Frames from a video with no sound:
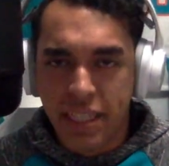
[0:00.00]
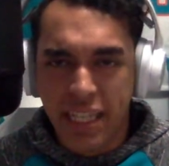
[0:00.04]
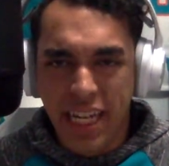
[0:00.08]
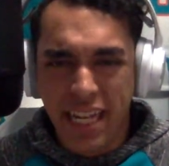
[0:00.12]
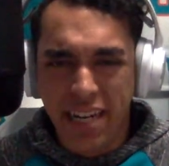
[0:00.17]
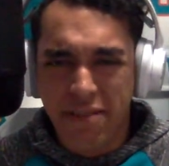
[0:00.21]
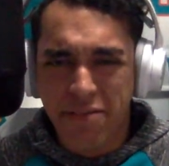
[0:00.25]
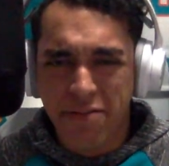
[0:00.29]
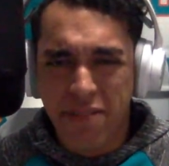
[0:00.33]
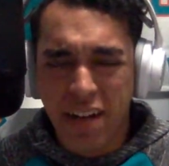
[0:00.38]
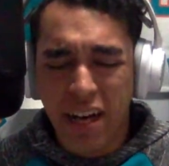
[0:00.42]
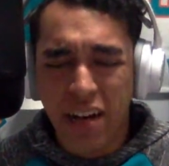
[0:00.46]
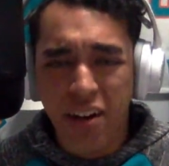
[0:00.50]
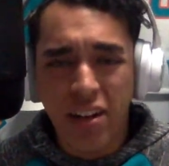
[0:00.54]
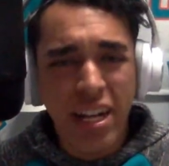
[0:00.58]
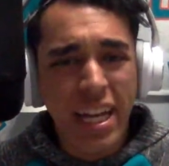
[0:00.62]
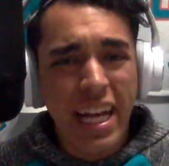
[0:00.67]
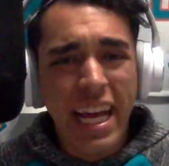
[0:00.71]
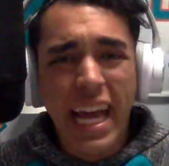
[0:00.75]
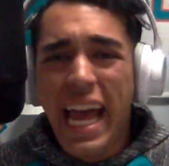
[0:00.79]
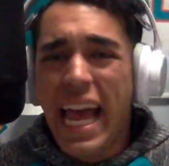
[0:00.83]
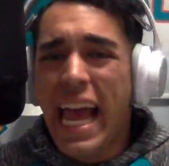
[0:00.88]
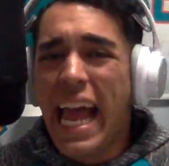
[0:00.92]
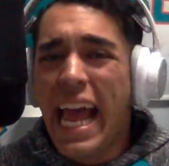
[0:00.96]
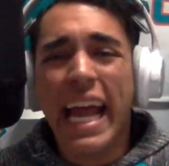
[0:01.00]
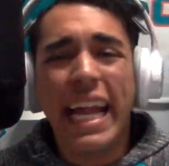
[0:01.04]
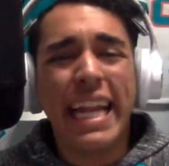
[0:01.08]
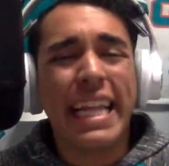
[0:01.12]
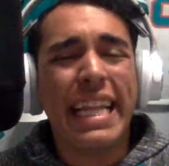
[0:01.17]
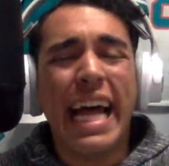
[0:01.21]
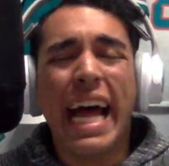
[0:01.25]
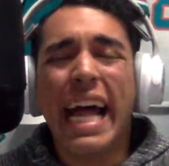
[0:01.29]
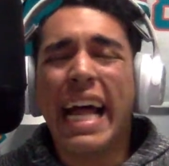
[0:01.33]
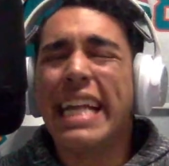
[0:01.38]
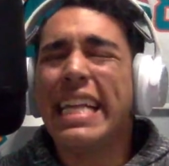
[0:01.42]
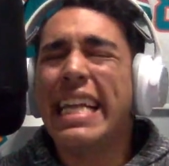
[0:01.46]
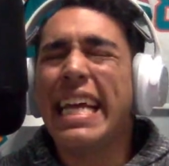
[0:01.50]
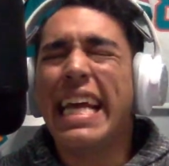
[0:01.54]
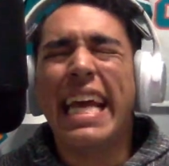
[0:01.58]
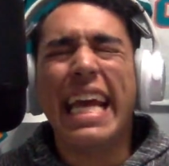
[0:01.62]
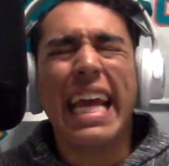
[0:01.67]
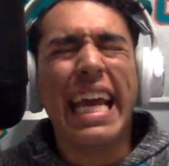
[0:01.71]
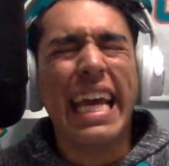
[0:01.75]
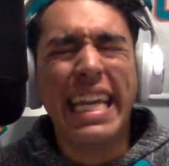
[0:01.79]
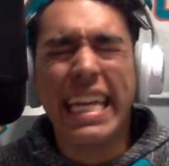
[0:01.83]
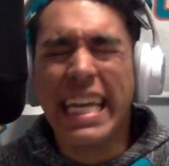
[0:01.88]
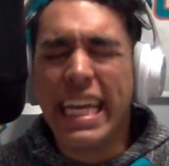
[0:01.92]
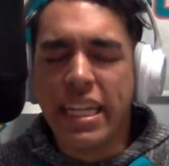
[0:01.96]
in the NFL and that
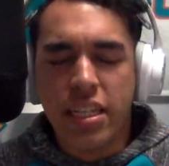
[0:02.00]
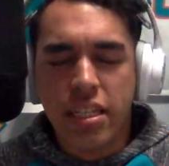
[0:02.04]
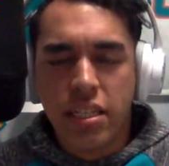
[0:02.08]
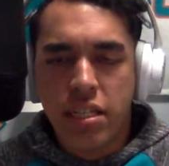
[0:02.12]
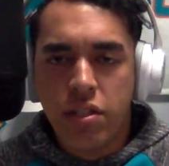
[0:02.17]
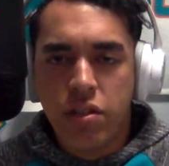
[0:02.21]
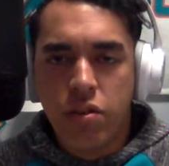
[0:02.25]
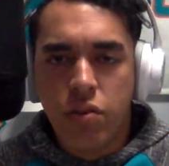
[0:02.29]
idiot,